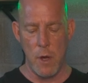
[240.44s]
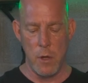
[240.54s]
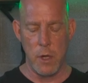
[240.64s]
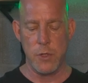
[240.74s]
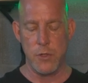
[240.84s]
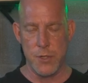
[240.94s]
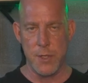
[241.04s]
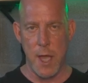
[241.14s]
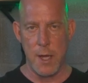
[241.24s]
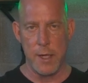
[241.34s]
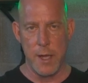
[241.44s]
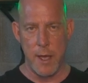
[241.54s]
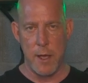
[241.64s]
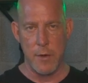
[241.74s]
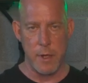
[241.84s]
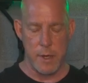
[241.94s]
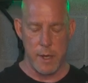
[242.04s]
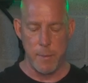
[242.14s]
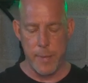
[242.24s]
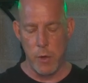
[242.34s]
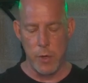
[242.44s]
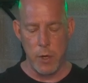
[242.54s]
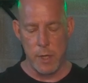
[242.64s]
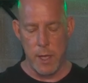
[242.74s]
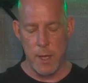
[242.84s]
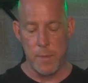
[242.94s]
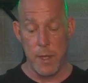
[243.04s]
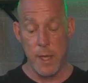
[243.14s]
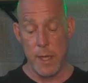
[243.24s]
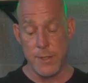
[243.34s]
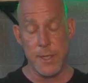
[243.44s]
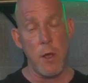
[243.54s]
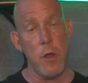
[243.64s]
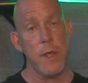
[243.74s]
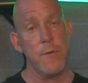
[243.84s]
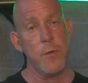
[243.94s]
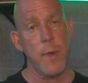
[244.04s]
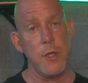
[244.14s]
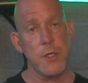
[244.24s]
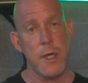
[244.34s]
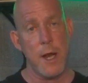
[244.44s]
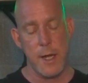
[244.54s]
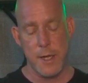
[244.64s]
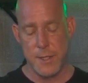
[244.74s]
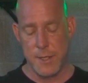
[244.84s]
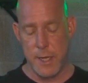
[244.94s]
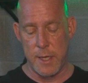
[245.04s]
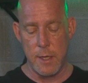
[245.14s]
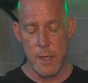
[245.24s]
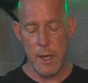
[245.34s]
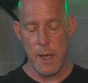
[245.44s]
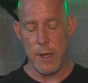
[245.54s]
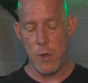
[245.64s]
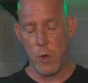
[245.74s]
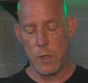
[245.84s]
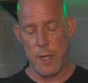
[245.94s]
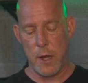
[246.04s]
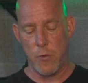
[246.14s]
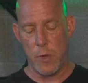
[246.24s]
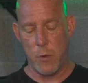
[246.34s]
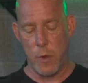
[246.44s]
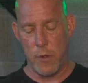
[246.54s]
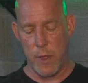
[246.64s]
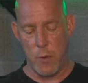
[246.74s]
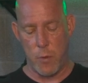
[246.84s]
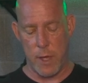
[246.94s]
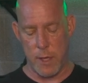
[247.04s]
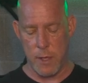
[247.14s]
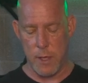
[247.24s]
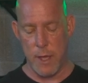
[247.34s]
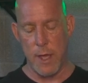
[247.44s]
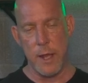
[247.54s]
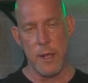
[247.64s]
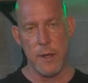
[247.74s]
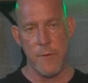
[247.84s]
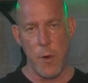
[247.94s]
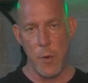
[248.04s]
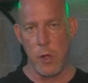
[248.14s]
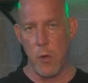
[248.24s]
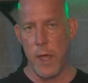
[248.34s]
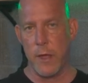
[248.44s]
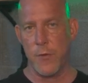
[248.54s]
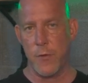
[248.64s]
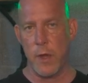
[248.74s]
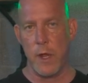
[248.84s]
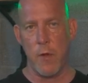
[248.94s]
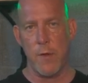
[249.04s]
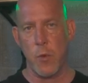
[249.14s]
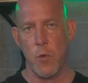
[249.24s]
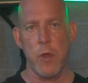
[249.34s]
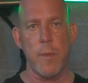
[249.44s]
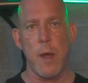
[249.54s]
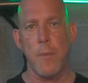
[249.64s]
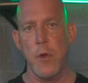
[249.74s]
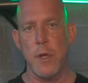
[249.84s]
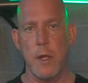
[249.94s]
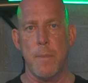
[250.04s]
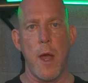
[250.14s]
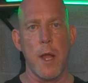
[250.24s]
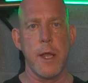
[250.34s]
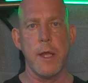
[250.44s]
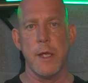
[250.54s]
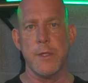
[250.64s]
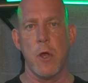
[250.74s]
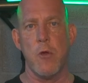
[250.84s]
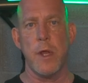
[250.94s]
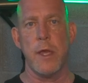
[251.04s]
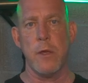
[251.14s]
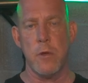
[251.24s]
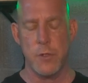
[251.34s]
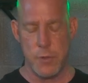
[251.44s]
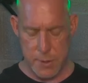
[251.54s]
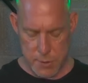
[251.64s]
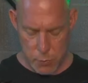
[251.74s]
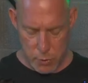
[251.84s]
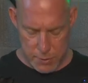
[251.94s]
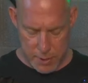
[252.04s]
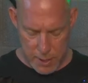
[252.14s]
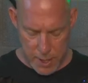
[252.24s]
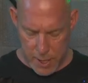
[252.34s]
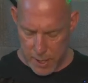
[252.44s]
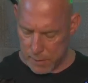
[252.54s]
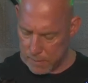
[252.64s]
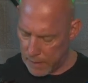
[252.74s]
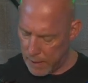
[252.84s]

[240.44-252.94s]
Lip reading: looking just slightly down and be able to look up and see all the information that I need to see, and it works out really well that way. And if I want to go hands-free, I don't have to worry about putting it in a pocket. It's already here, so this is where it's going to hang.